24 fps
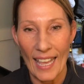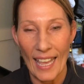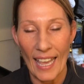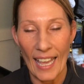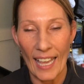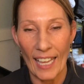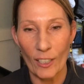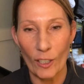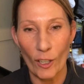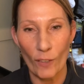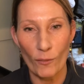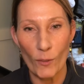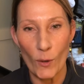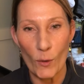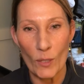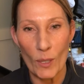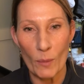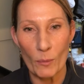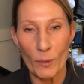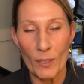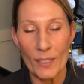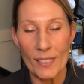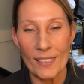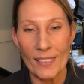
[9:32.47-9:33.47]
And our phone
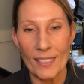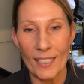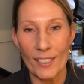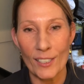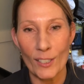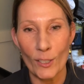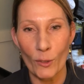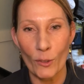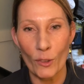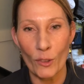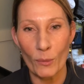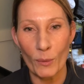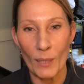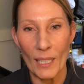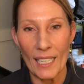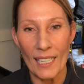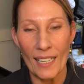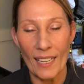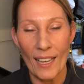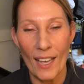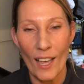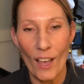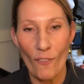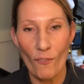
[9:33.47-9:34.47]
number is
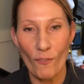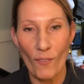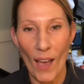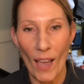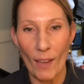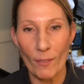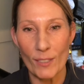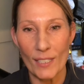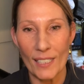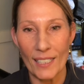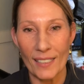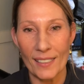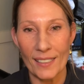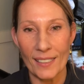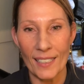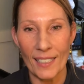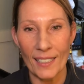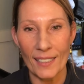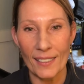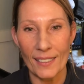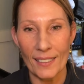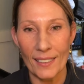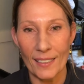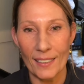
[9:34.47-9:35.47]

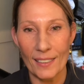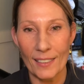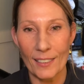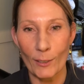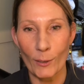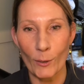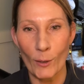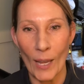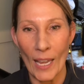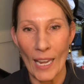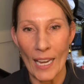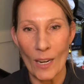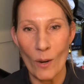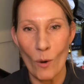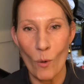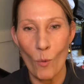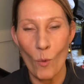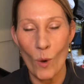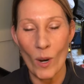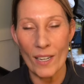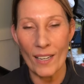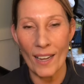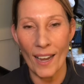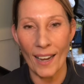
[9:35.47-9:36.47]

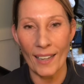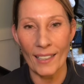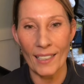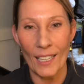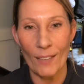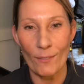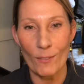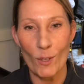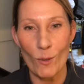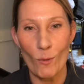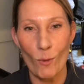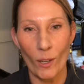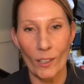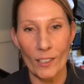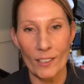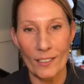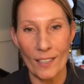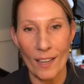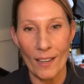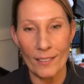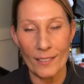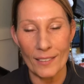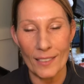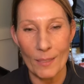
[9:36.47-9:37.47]
603-566-0819 if you want to
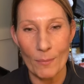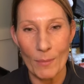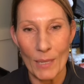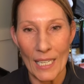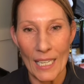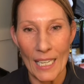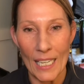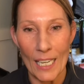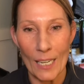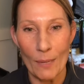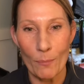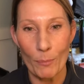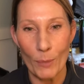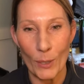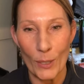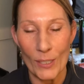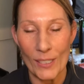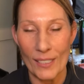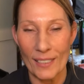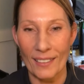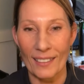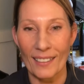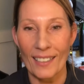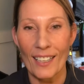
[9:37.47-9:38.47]
talk to me in
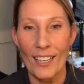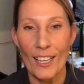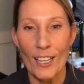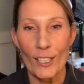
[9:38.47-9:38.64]
person.